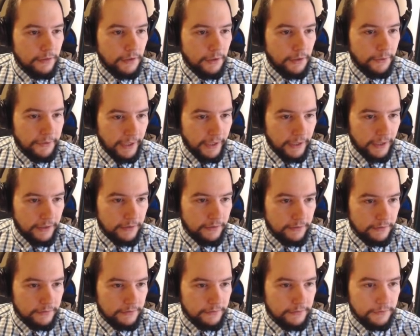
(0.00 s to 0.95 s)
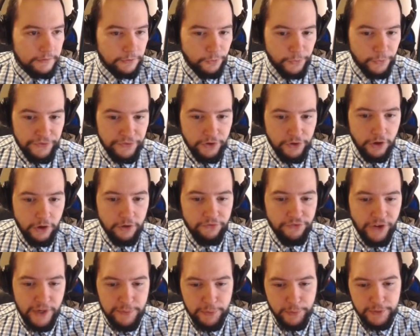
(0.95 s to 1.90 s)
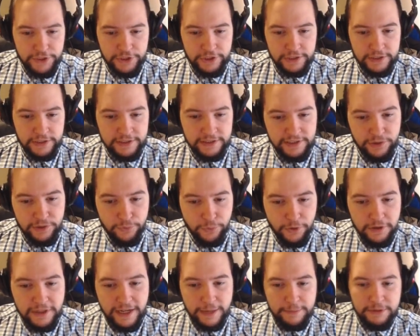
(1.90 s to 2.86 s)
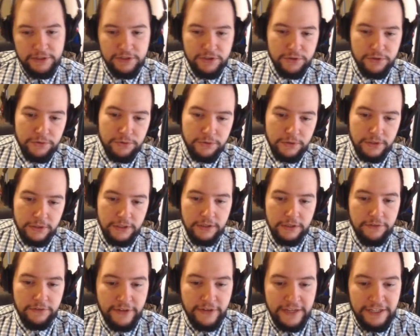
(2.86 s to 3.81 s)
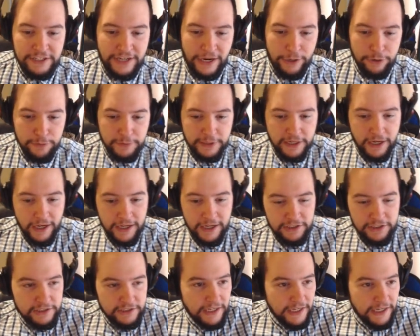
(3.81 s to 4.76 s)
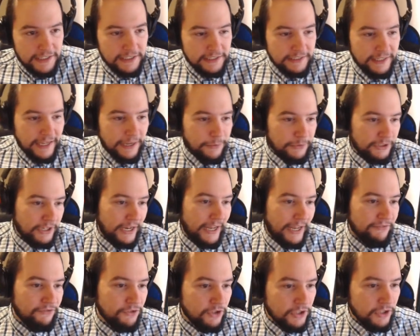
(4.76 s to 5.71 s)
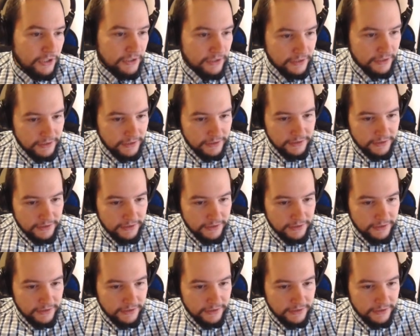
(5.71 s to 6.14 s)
Okay, we've got Viper Witches. Deal 1 damage for each alchemy card in your starting deck, which I have none.